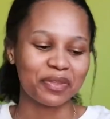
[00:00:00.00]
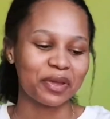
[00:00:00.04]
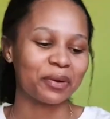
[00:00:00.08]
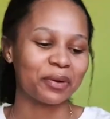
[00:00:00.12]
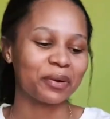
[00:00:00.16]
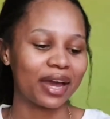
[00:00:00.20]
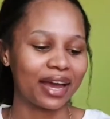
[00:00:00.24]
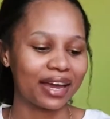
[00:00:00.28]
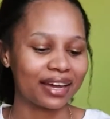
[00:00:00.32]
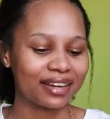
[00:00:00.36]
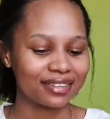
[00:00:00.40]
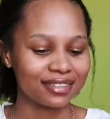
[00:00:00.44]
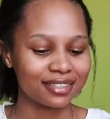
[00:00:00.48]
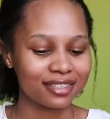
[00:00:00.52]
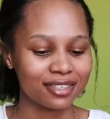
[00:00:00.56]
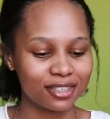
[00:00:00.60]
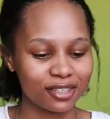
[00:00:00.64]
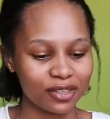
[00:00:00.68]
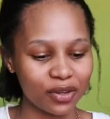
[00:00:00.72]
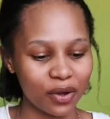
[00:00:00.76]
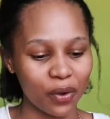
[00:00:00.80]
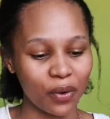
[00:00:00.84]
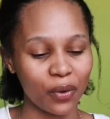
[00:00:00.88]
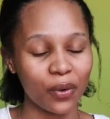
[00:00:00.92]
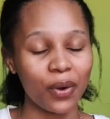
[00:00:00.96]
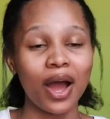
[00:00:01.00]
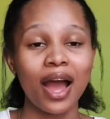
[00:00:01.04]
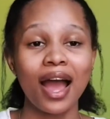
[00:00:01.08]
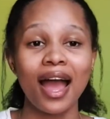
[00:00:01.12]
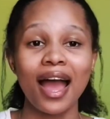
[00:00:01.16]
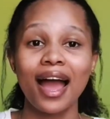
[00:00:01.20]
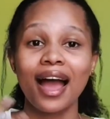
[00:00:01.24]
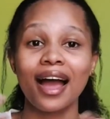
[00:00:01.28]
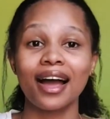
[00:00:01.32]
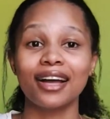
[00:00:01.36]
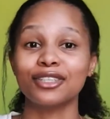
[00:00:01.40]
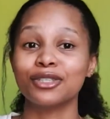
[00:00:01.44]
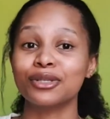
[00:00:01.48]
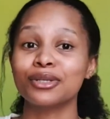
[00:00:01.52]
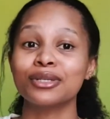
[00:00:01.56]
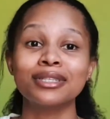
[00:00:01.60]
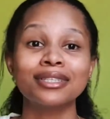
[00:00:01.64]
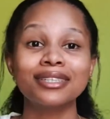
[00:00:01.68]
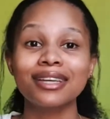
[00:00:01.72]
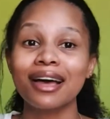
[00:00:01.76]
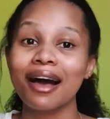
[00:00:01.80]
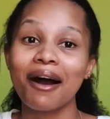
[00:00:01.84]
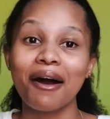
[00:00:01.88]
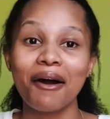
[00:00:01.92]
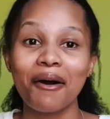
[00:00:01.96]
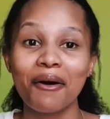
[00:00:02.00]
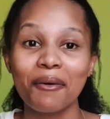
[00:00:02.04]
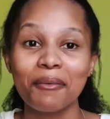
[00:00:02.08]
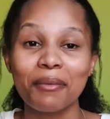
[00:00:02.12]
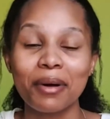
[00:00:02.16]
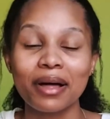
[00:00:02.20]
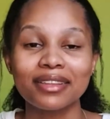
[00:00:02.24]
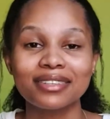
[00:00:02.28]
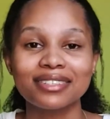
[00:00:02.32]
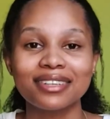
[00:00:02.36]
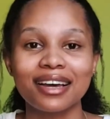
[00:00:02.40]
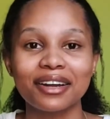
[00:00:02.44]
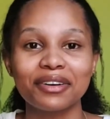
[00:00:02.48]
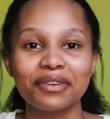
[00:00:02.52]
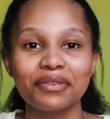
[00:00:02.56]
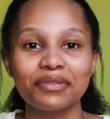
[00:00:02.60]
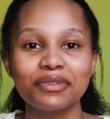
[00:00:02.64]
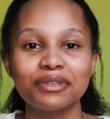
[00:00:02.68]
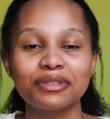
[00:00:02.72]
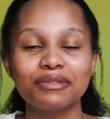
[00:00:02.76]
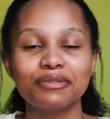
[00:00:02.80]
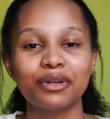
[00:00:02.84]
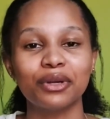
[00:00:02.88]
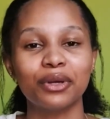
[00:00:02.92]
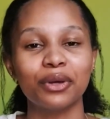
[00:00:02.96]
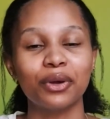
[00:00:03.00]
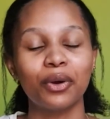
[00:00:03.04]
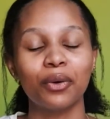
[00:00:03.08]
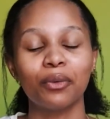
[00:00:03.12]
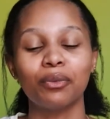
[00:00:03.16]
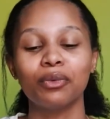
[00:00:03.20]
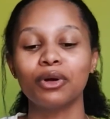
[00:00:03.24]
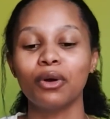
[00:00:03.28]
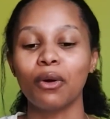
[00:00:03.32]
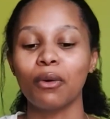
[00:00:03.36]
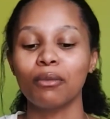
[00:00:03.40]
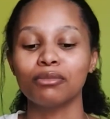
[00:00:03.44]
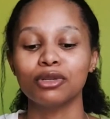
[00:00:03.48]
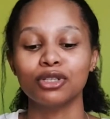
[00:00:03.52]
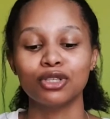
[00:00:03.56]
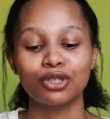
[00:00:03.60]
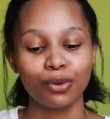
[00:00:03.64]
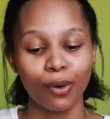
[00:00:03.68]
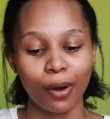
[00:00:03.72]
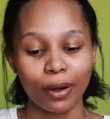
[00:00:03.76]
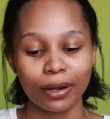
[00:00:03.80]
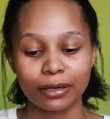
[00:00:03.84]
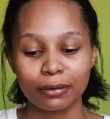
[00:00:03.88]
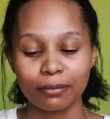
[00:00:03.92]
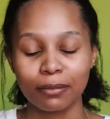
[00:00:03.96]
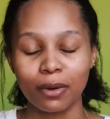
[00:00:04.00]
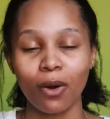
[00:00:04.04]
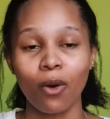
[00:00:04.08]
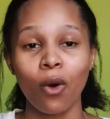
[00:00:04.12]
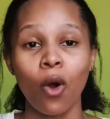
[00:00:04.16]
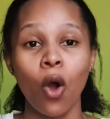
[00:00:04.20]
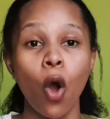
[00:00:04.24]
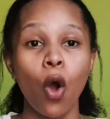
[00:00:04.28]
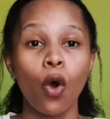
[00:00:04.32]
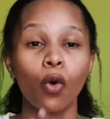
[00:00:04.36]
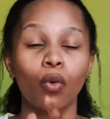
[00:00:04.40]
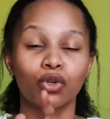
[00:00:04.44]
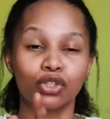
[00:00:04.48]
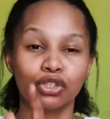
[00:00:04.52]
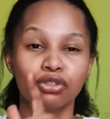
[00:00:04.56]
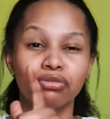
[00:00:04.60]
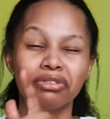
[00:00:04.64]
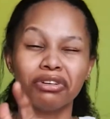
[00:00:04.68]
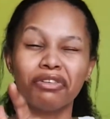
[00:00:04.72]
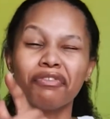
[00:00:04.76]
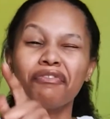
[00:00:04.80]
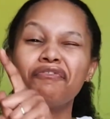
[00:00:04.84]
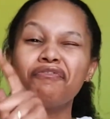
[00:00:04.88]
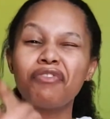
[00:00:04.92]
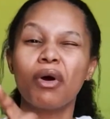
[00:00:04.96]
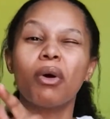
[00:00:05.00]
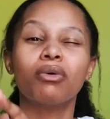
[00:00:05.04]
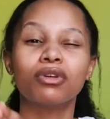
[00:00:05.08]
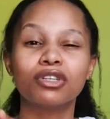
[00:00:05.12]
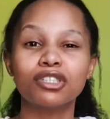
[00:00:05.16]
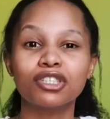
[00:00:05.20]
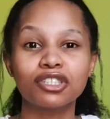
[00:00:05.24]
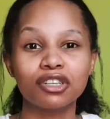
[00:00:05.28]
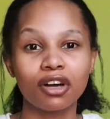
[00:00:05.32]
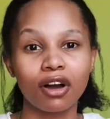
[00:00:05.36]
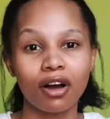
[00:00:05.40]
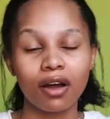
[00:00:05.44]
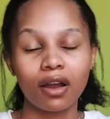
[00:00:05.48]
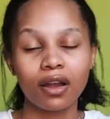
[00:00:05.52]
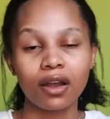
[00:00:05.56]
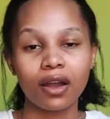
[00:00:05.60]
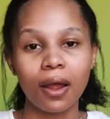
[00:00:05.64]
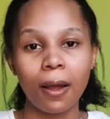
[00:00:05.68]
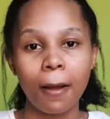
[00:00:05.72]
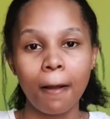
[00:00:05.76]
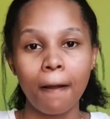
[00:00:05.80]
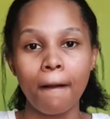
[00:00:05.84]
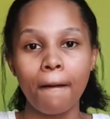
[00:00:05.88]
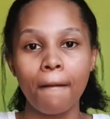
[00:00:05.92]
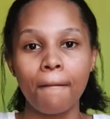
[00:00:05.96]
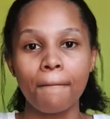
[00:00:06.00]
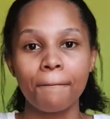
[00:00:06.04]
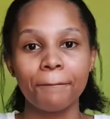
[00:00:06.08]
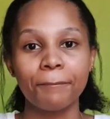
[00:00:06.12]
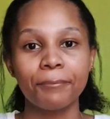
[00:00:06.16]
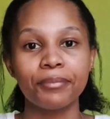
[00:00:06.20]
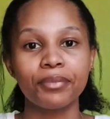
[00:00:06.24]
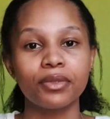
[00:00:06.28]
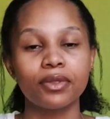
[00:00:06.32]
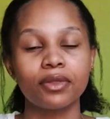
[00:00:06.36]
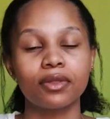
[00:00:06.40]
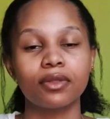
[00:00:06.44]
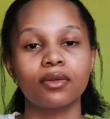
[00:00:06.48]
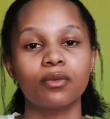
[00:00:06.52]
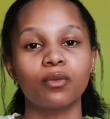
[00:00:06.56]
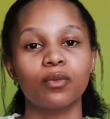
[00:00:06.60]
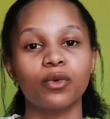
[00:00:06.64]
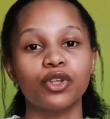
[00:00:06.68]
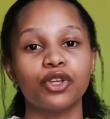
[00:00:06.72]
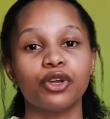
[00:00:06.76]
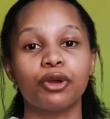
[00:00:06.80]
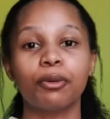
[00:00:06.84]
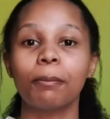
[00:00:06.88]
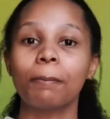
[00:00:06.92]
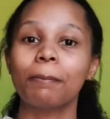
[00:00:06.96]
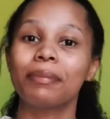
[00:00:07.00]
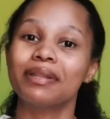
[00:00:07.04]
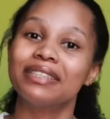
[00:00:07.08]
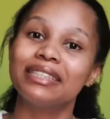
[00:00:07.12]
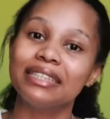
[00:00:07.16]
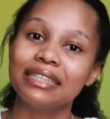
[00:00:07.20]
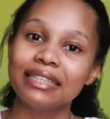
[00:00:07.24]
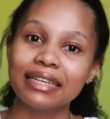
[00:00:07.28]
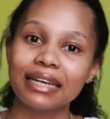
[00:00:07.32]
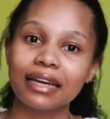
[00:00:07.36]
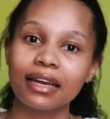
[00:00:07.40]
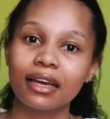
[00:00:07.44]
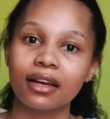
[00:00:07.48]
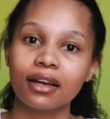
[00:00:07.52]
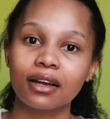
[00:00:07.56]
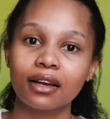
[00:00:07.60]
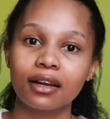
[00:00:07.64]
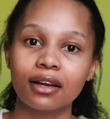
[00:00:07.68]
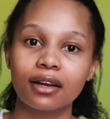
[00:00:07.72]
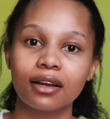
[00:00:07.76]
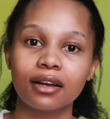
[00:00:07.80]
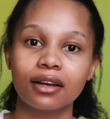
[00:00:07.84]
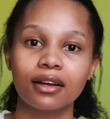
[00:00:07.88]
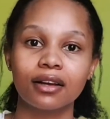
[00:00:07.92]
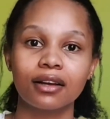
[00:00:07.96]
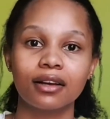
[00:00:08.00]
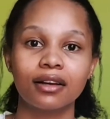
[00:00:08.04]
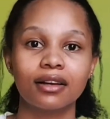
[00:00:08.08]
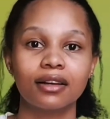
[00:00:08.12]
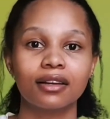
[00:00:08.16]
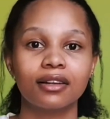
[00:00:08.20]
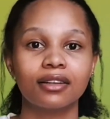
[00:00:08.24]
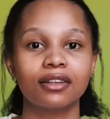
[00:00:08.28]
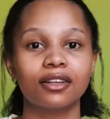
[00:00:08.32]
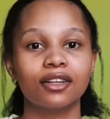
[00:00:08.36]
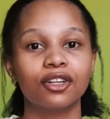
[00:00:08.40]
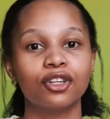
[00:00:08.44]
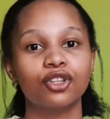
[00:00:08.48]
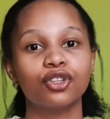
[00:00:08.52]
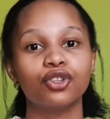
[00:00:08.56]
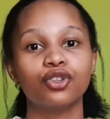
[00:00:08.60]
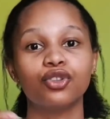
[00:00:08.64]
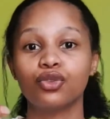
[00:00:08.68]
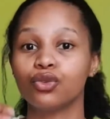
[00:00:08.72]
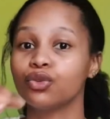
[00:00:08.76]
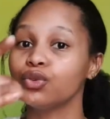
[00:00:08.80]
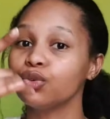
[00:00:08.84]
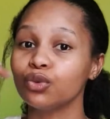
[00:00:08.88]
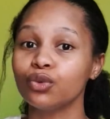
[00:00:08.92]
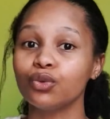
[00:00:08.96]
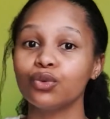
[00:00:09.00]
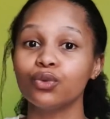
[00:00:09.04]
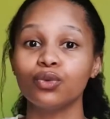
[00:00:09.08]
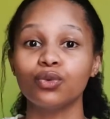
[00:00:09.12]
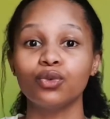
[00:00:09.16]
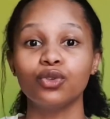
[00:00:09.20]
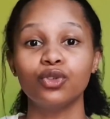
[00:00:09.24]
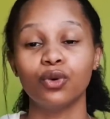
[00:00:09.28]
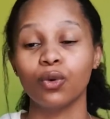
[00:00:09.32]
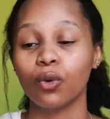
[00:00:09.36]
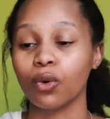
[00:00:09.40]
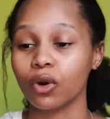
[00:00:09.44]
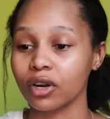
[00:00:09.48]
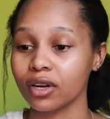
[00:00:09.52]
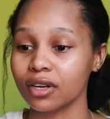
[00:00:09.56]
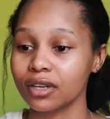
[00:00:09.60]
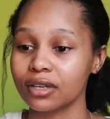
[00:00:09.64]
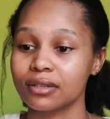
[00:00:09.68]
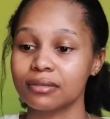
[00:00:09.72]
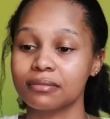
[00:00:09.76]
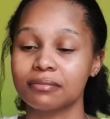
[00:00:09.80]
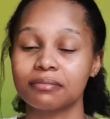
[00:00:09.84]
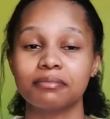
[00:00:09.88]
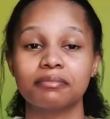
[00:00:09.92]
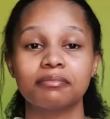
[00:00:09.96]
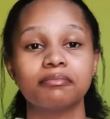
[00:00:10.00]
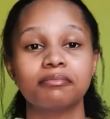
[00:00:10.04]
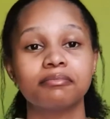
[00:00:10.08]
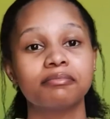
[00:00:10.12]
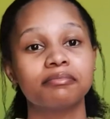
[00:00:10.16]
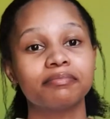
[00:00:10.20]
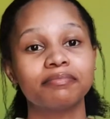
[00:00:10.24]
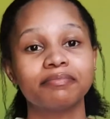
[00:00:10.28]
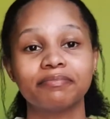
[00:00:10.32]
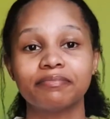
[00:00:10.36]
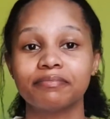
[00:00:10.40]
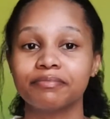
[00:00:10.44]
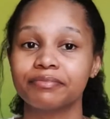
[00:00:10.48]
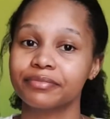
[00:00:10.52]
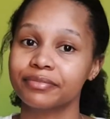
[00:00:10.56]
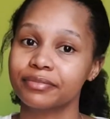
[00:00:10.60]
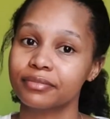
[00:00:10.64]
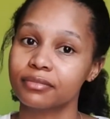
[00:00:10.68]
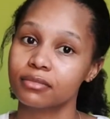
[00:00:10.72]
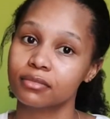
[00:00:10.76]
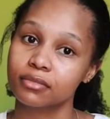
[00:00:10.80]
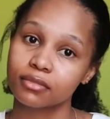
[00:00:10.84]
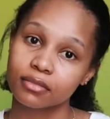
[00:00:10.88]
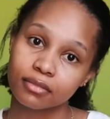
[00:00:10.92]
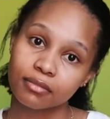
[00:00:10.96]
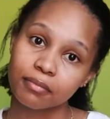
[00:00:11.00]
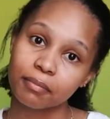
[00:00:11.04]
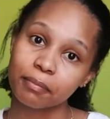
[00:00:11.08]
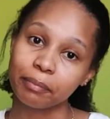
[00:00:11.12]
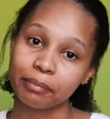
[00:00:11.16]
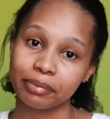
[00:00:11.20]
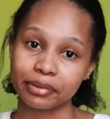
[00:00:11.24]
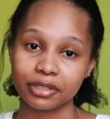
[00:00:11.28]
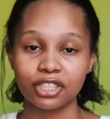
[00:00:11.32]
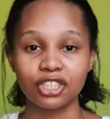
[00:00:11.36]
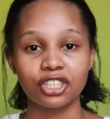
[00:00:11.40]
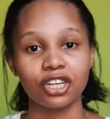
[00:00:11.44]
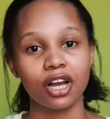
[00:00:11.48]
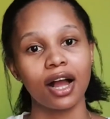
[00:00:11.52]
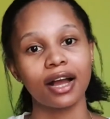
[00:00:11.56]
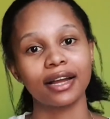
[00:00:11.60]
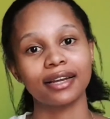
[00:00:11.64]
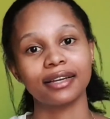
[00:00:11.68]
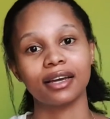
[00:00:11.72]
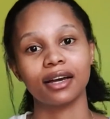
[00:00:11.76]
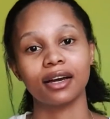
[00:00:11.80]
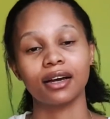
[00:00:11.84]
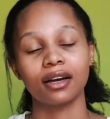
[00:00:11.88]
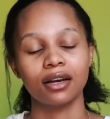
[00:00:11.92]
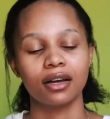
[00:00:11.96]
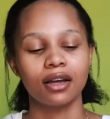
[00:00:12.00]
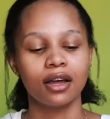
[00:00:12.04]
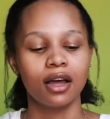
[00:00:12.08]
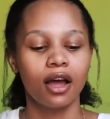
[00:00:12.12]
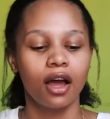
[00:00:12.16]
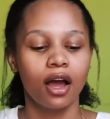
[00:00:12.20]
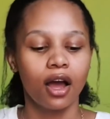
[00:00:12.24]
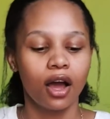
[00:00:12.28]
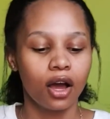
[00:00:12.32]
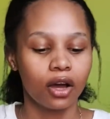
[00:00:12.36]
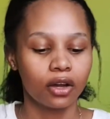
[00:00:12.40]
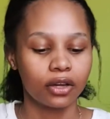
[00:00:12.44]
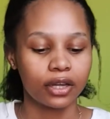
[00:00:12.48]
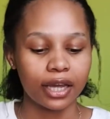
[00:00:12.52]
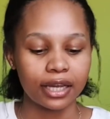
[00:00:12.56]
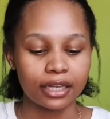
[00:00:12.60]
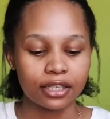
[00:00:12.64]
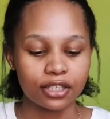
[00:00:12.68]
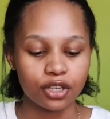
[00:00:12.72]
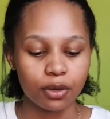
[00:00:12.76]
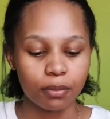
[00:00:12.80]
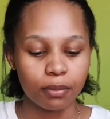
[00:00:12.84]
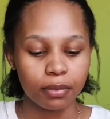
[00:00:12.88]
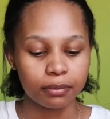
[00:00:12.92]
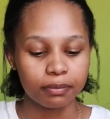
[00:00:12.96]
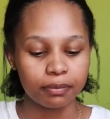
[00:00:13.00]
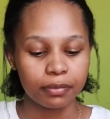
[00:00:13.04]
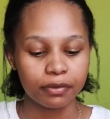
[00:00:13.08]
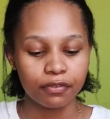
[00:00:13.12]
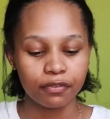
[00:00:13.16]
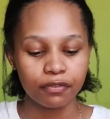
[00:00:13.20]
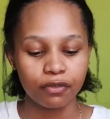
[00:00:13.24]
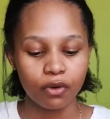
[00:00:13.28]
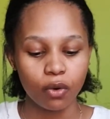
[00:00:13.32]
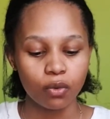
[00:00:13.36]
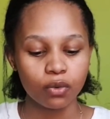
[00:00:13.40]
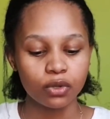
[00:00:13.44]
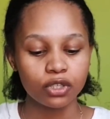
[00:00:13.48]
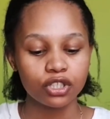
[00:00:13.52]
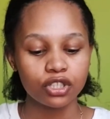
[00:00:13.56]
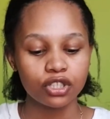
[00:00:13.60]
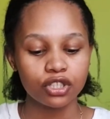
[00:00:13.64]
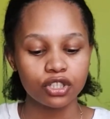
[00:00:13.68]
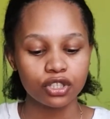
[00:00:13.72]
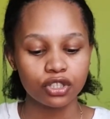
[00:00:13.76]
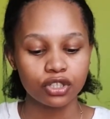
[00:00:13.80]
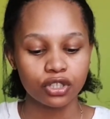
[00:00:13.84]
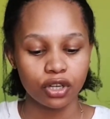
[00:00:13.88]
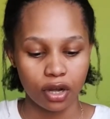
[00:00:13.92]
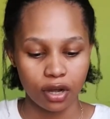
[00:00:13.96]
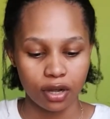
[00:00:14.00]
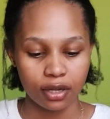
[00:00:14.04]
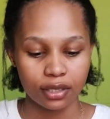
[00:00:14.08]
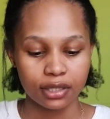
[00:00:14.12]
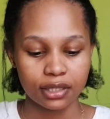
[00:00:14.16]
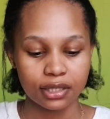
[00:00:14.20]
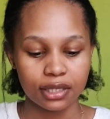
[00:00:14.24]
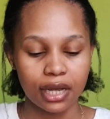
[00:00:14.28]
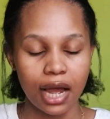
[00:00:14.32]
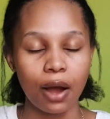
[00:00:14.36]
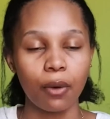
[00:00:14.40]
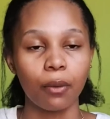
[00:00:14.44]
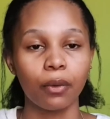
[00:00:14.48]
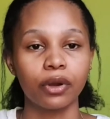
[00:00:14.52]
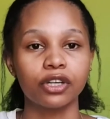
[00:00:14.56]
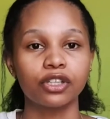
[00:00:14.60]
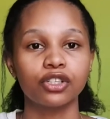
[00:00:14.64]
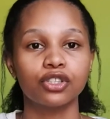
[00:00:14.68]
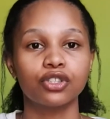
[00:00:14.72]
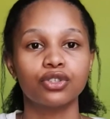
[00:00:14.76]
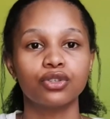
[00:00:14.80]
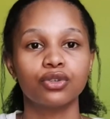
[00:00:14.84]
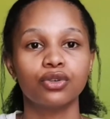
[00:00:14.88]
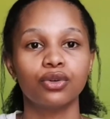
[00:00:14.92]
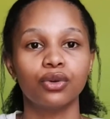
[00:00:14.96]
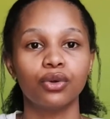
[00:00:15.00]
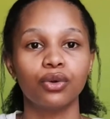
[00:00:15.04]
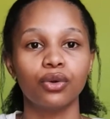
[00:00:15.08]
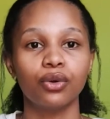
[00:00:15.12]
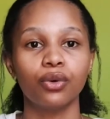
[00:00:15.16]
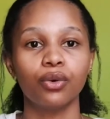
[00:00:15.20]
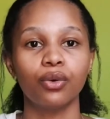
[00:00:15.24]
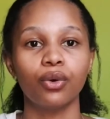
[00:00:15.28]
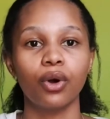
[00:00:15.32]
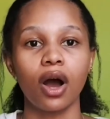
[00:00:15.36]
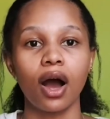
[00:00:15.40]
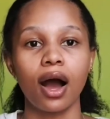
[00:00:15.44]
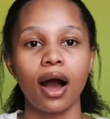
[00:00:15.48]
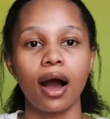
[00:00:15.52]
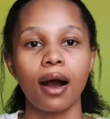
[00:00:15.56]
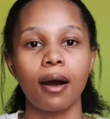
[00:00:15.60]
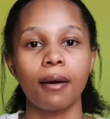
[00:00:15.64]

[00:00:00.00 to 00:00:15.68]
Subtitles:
Okay, so as you can tell by the title of this video, we won't be talking about what you need to focus on when you're bleeding through your vagina. Okay, so but before we start, I wanted to